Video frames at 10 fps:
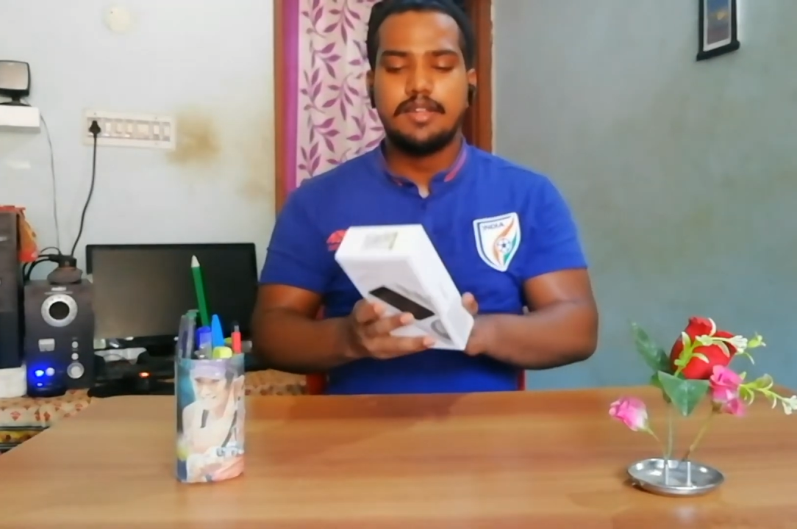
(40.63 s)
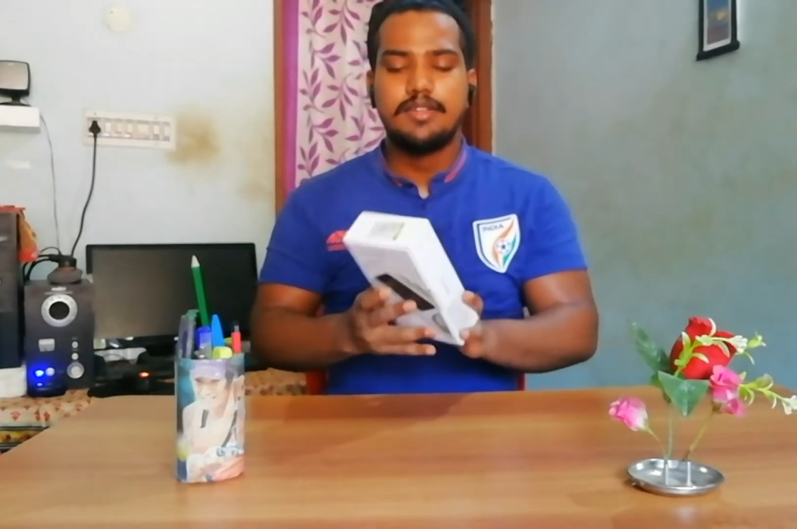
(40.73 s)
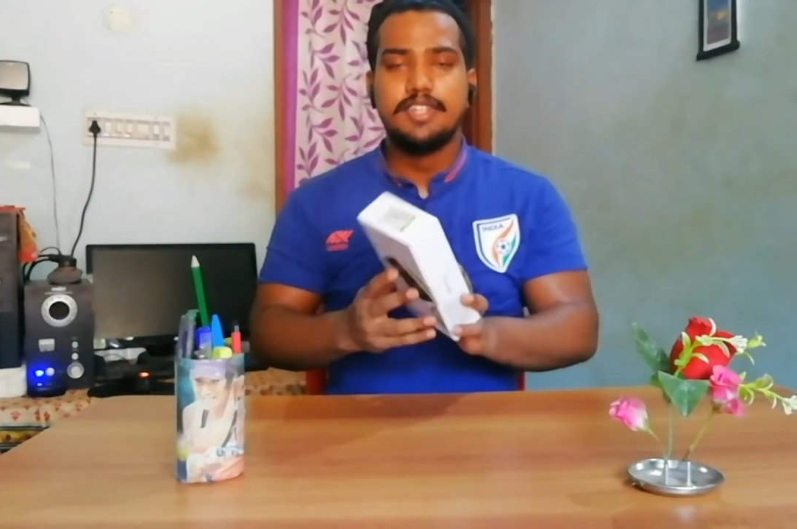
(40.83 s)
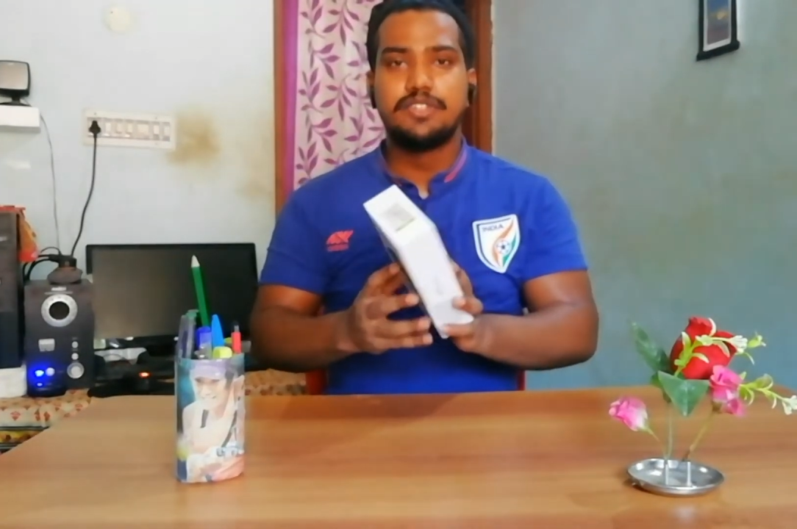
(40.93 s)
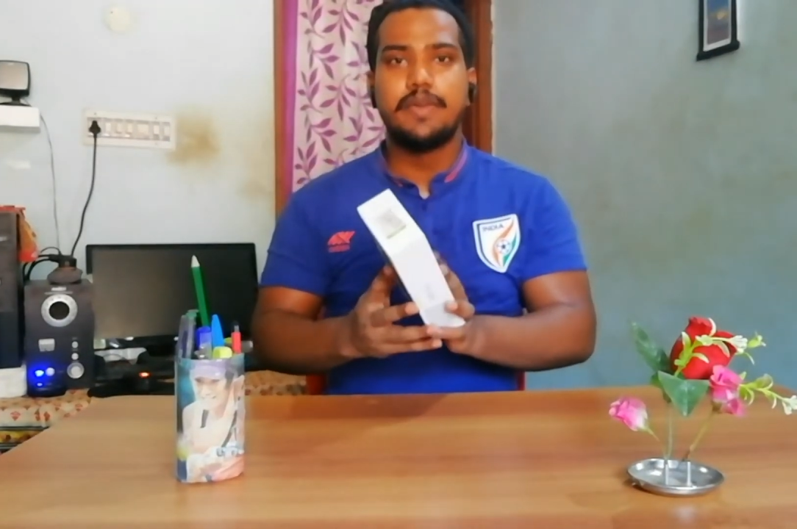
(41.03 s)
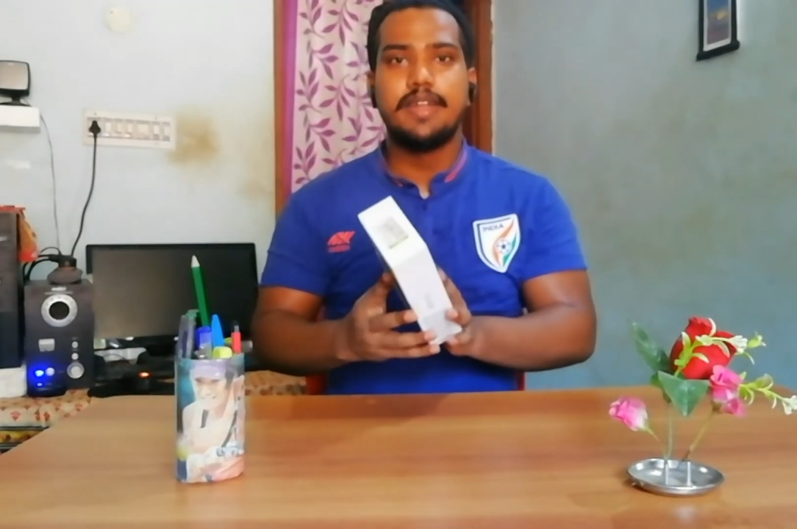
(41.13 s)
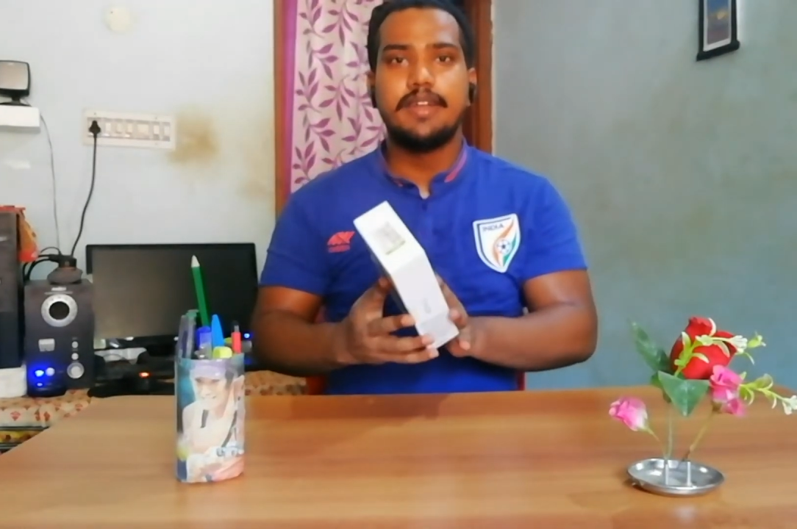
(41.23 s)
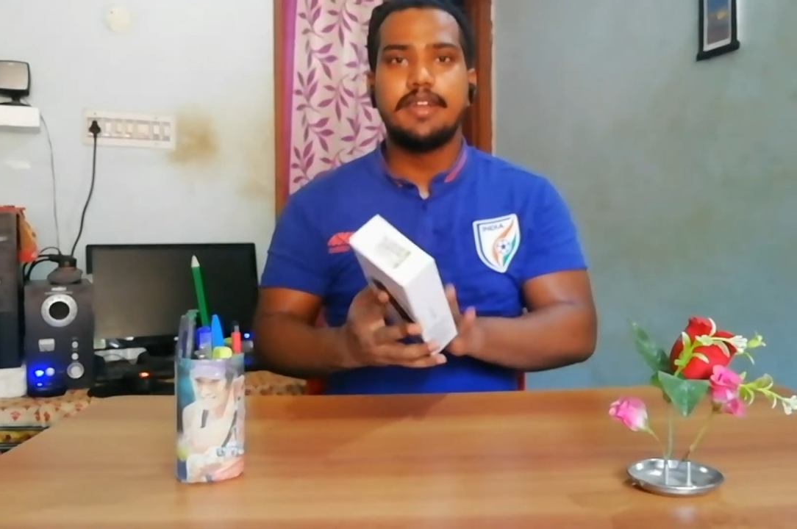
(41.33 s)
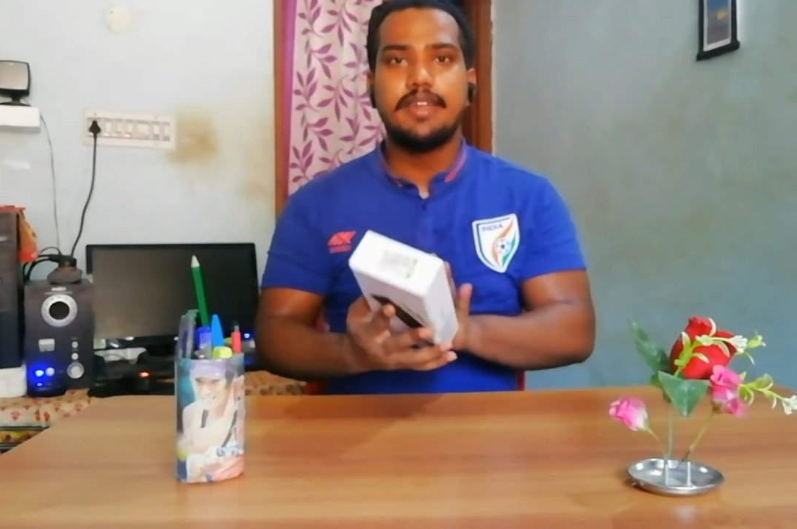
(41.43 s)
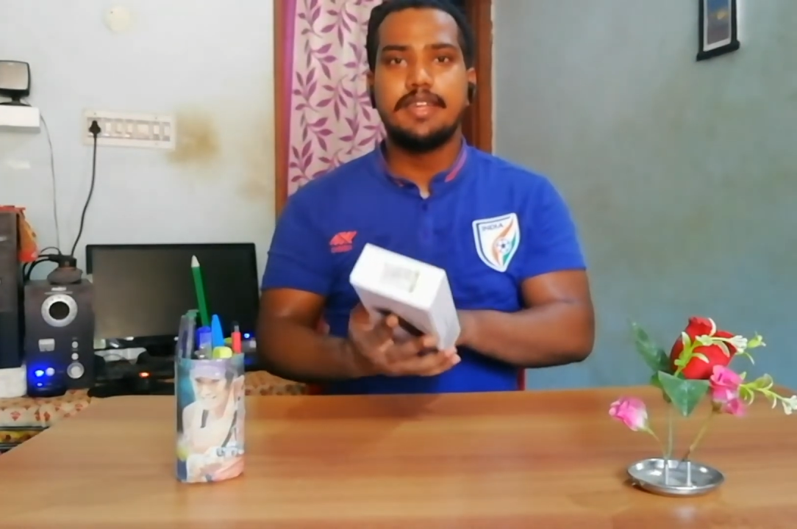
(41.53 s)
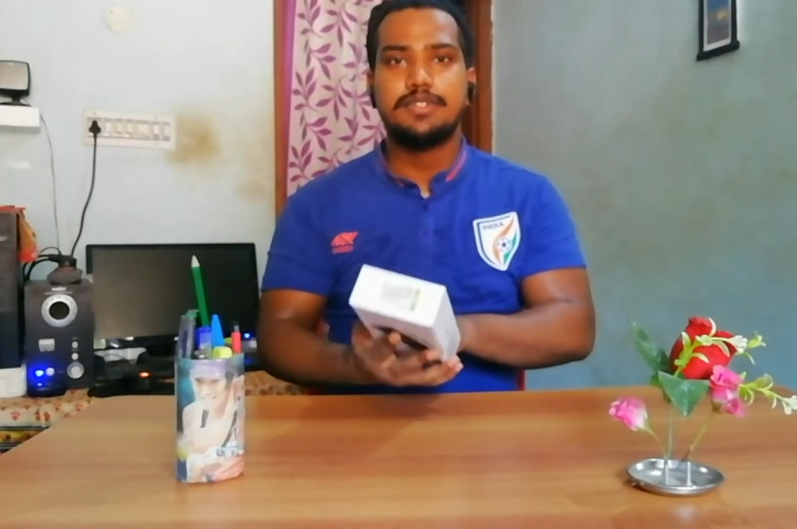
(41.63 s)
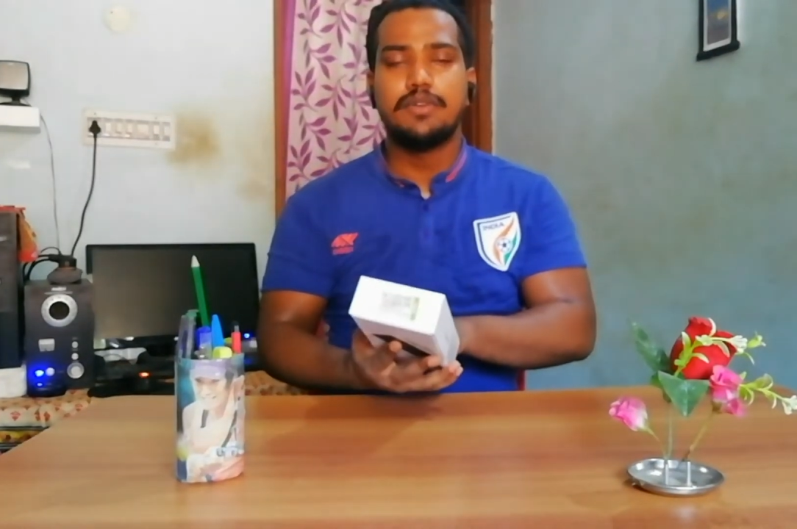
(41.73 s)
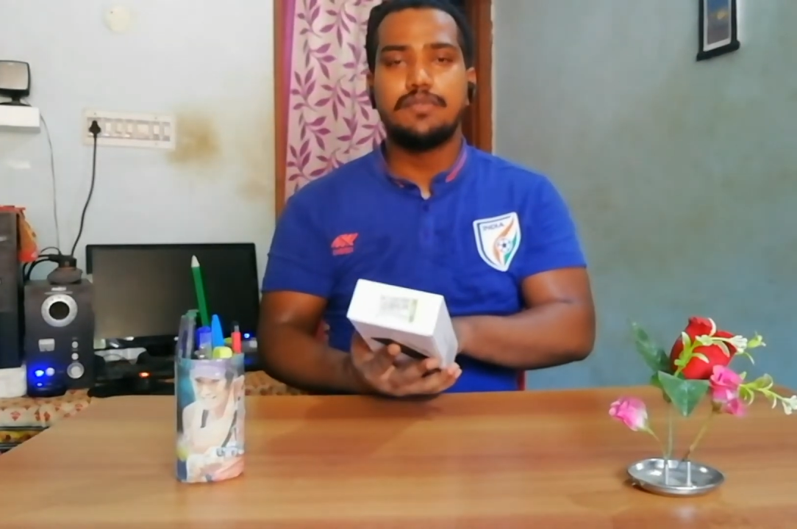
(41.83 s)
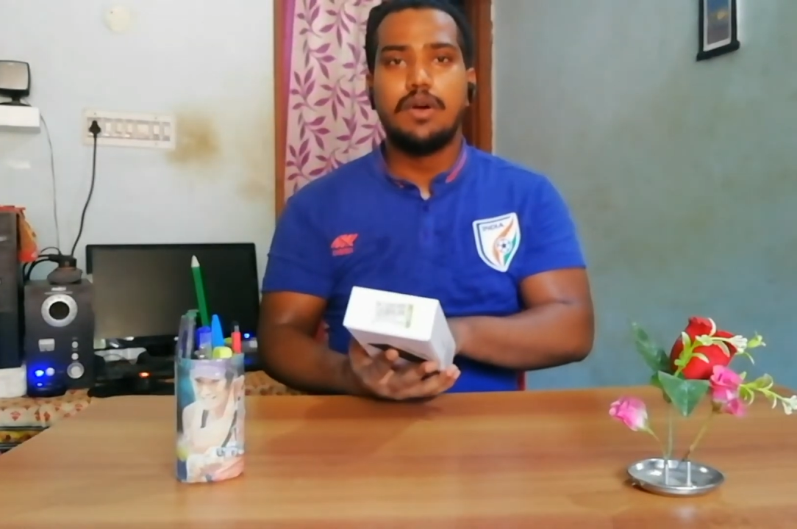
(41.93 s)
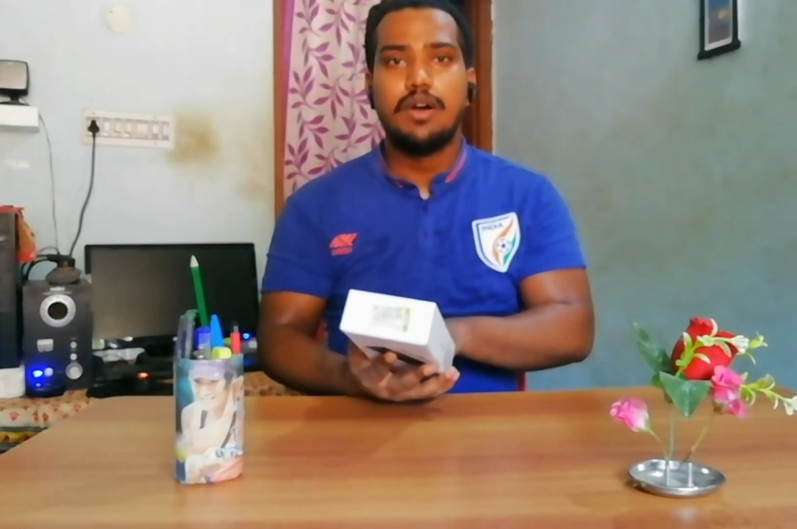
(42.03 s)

This variant is of